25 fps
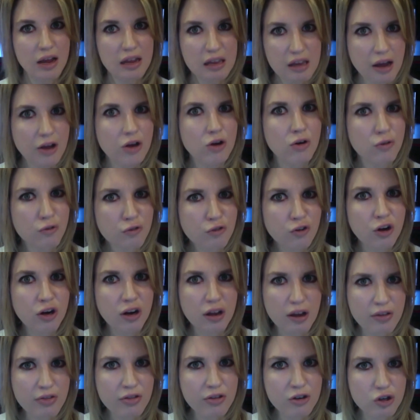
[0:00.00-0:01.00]
get your foot
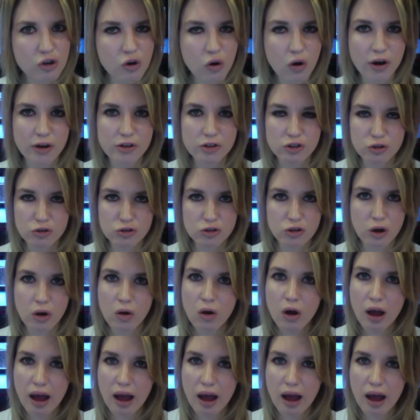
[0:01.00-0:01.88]
in the door, as you so